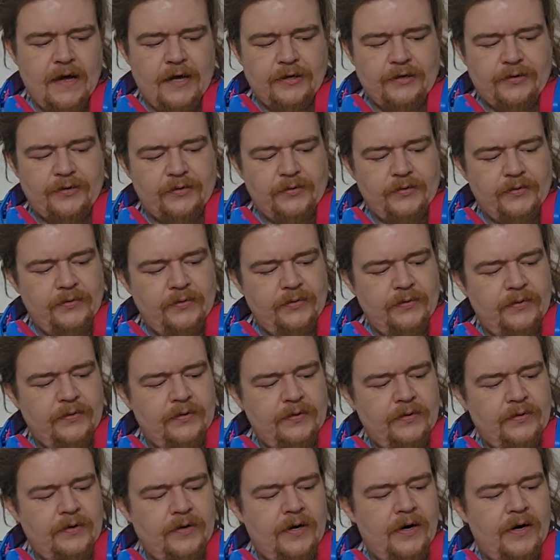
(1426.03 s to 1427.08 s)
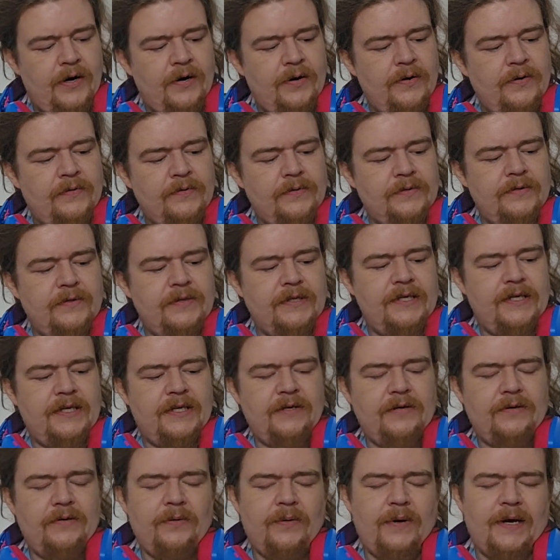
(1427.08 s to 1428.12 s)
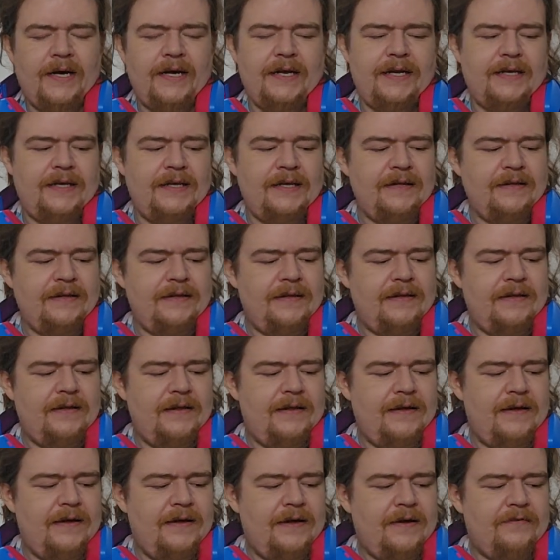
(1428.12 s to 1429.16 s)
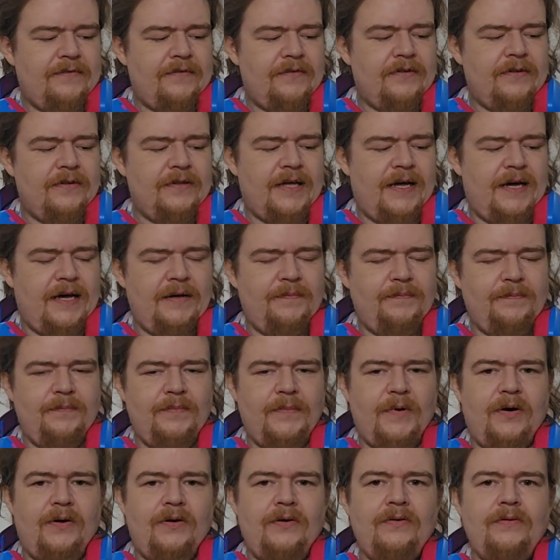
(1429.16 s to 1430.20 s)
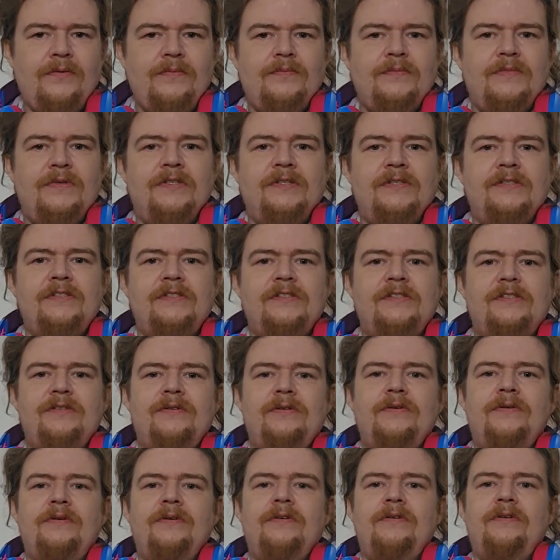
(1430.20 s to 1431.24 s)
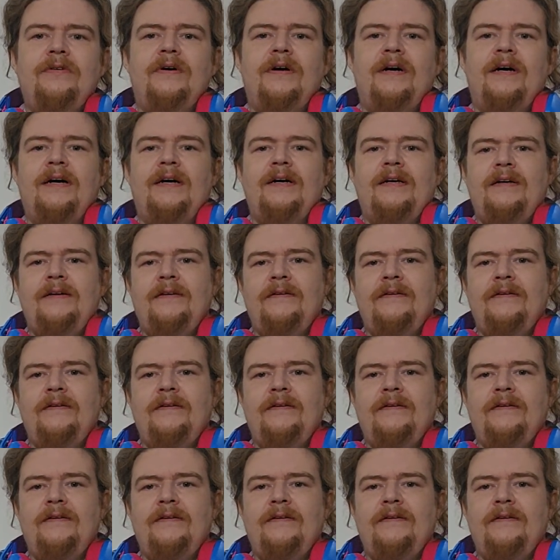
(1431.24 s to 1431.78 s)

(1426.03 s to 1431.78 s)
you were only awaiting for that moment to arrive.